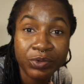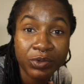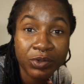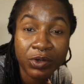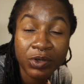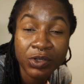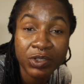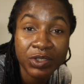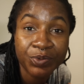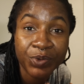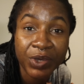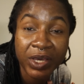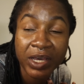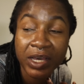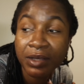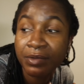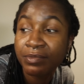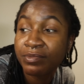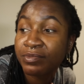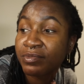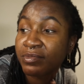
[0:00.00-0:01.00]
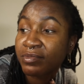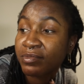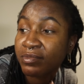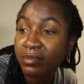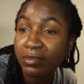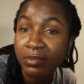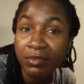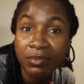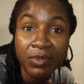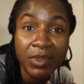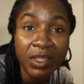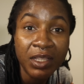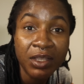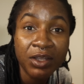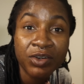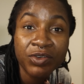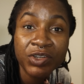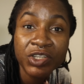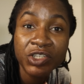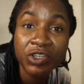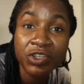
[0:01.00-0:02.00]
because we are
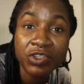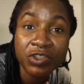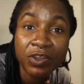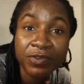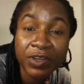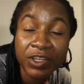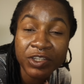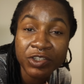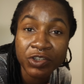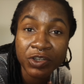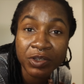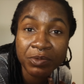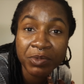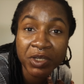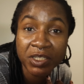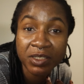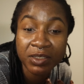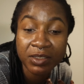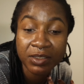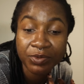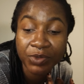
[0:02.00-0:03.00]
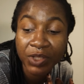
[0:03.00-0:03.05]
creatures of enjoyment.